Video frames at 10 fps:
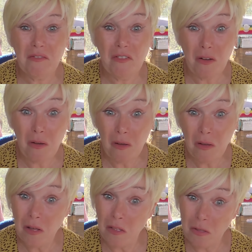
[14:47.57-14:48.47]
for
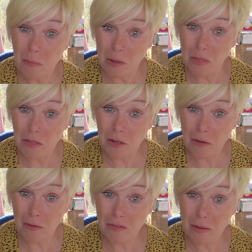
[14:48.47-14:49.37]
the month
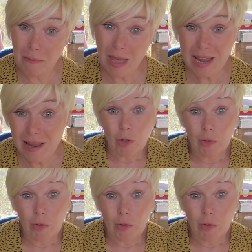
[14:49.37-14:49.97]
of May.